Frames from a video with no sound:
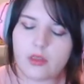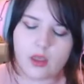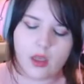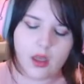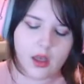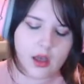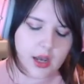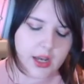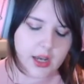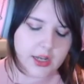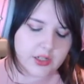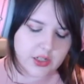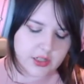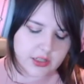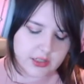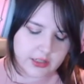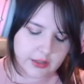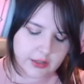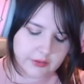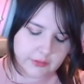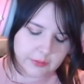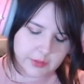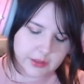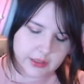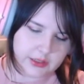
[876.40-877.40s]
I just
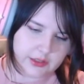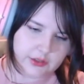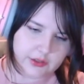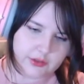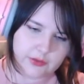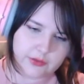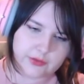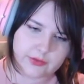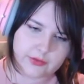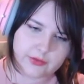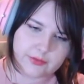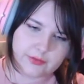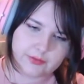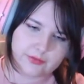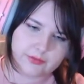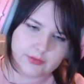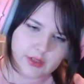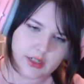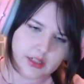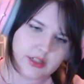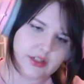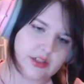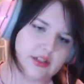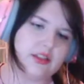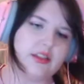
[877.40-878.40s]
love Bidoof.
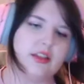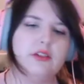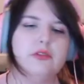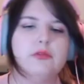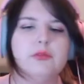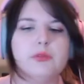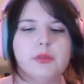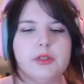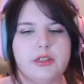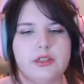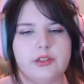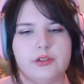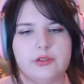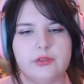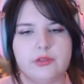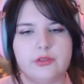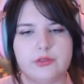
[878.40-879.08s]
I just love Bidoof.